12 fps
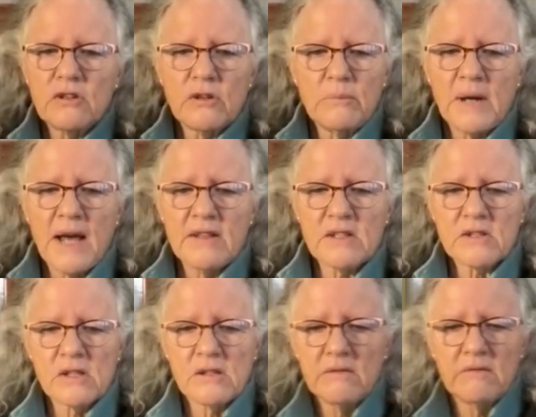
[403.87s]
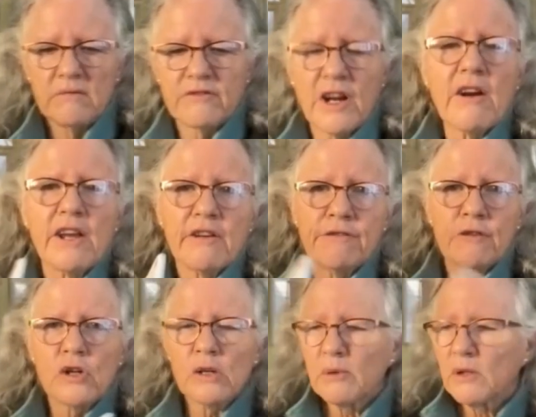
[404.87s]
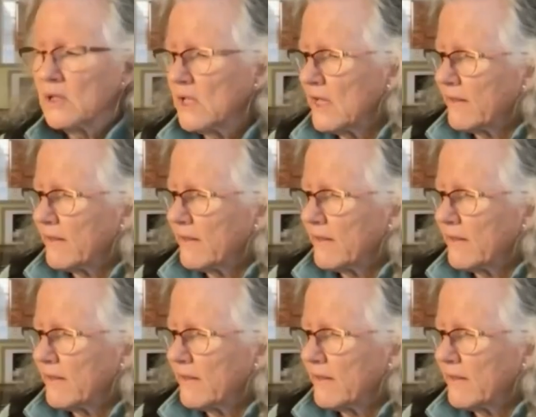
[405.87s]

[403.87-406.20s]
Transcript: you can buy that's very affordable.